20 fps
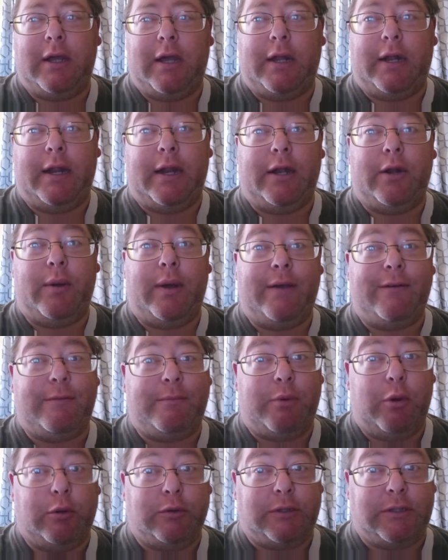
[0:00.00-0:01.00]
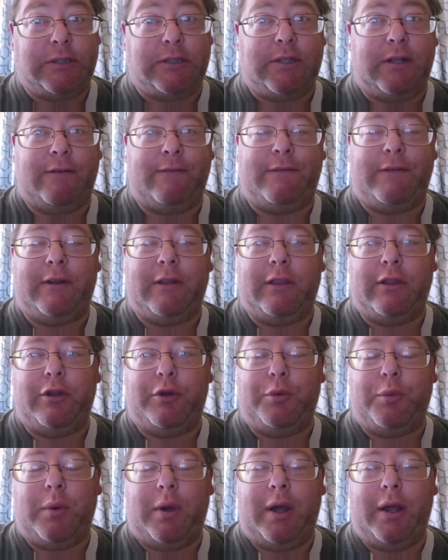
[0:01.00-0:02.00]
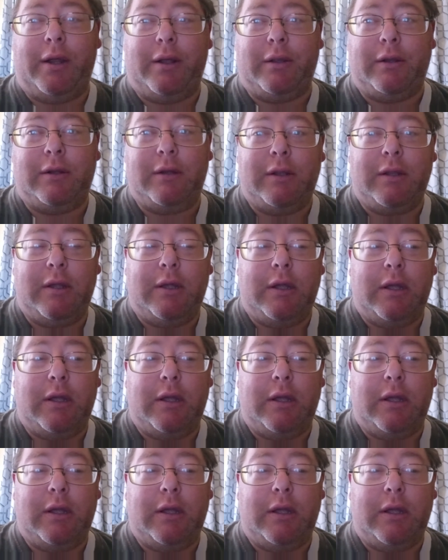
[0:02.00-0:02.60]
and I know I haven't posted stuff in a little while.